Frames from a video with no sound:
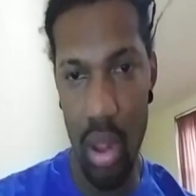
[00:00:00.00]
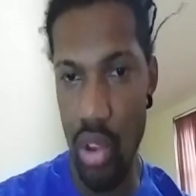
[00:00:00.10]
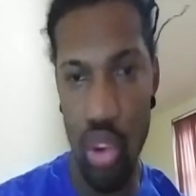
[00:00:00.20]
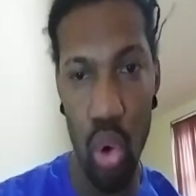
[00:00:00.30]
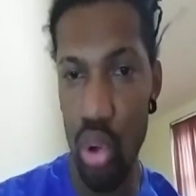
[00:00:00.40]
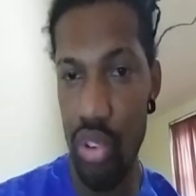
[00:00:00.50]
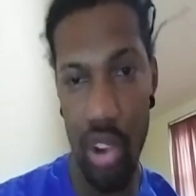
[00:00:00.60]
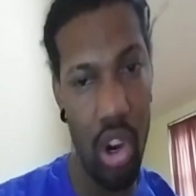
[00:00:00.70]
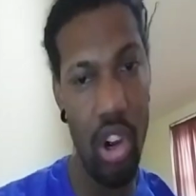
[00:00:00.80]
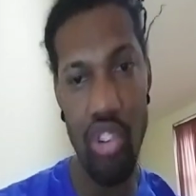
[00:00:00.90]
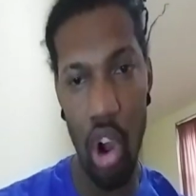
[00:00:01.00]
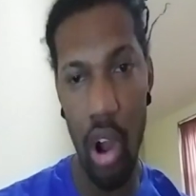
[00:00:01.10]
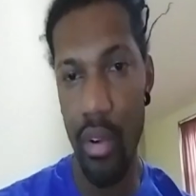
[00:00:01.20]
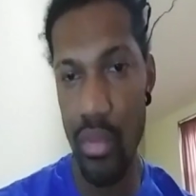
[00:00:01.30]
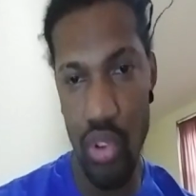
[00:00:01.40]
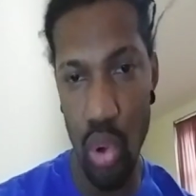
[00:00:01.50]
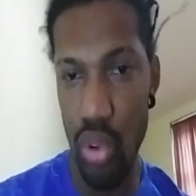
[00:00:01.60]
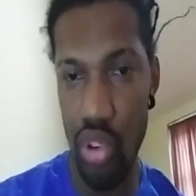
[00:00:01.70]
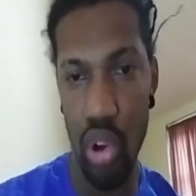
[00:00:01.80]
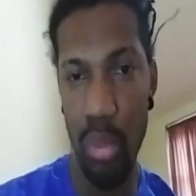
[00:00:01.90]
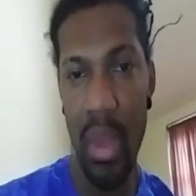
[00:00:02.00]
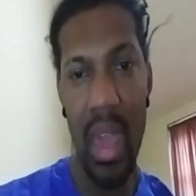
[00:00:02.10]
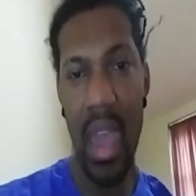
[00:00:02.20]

Google search or YouTube,